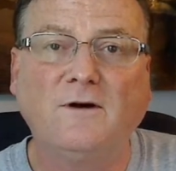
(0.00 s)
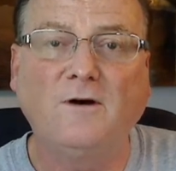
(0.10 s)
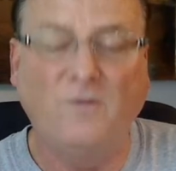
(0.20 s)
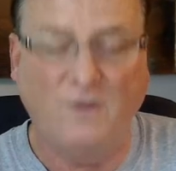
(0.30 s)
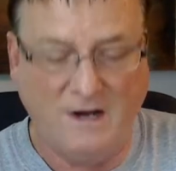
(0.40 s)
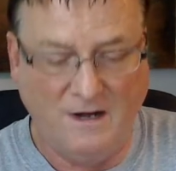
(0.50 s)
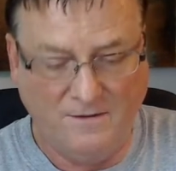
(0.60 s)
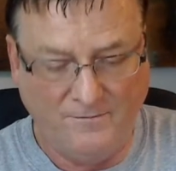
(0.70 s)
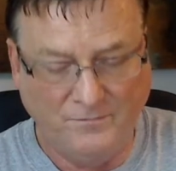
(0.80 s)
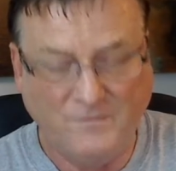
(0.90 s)
All right,
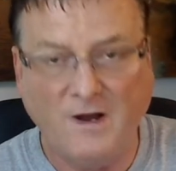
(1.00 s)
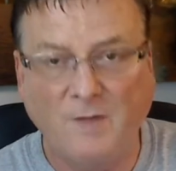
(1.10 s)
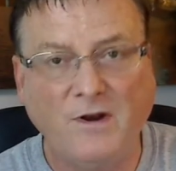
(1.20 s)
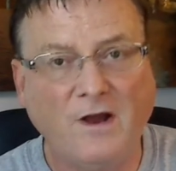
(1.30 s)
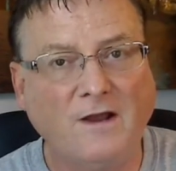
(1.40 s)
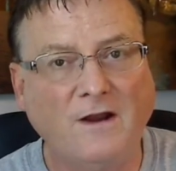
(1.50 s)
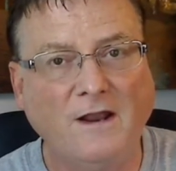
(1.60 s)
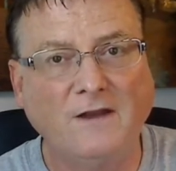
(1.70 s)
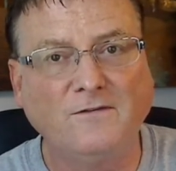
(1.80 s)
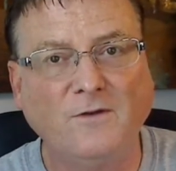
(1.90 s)
Tom, you're not going to
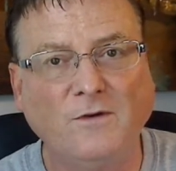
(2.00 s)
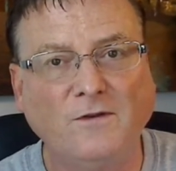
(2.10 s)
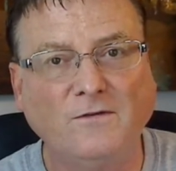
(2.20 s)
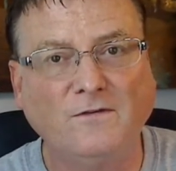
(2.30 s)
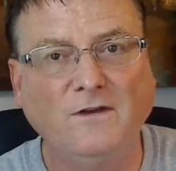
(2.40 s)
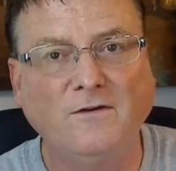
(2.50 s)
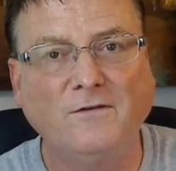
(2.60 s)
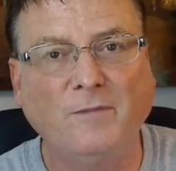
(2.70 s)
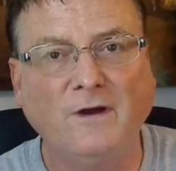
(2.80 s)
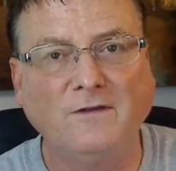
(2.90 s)
let us know what those secret
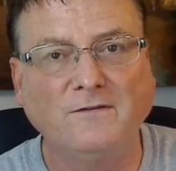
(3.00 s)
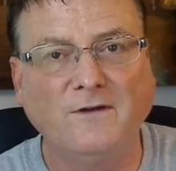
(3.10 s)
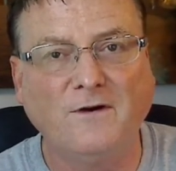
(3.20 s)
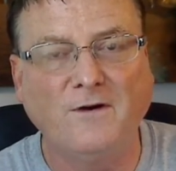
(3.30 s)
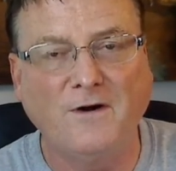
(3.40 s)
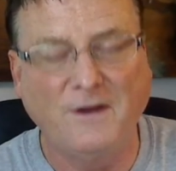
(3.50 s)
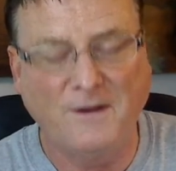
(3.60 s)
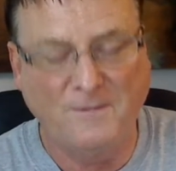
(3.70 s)
spices are you?